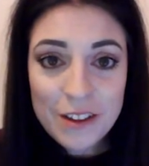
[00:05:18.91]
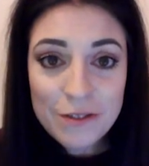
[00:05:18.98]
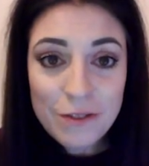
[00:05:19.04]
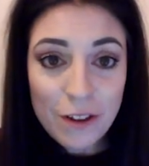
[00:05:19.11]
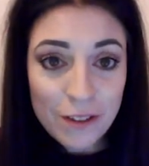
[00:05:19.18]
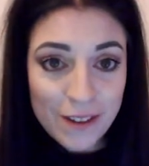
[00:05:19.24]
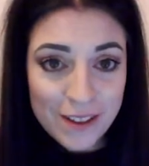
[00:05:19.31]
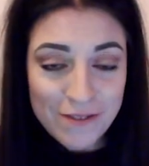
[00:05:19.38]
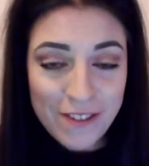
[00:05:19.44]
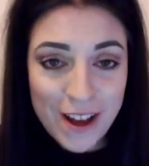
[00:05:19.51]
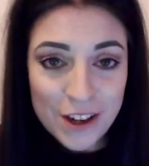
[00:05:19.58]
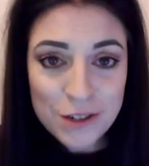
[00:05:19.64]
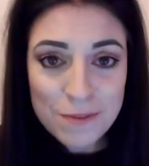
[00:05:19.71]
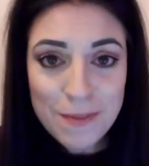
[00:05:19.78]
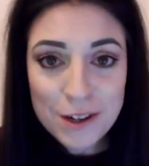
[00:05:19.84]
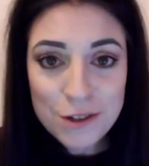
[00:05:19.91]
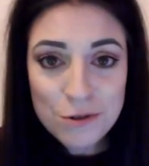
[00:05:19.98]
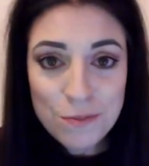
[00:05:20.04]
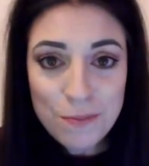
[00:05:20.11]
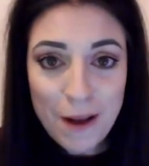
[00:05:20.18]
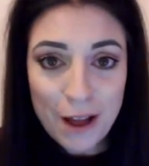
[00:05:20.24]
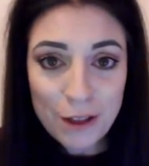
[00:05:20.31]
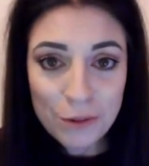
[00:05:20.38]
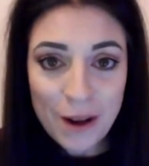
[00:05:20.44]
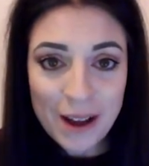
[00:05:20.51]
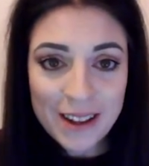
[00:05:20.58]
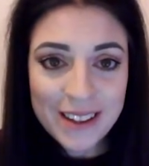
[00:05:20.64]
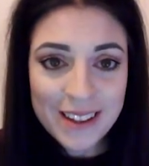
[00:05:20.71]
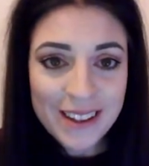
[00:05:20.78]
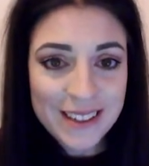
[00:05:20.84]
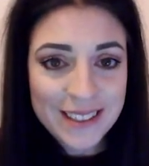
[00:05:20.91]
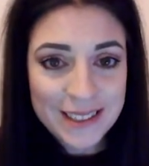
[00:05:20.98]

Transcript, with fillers: Following infection management pathway, a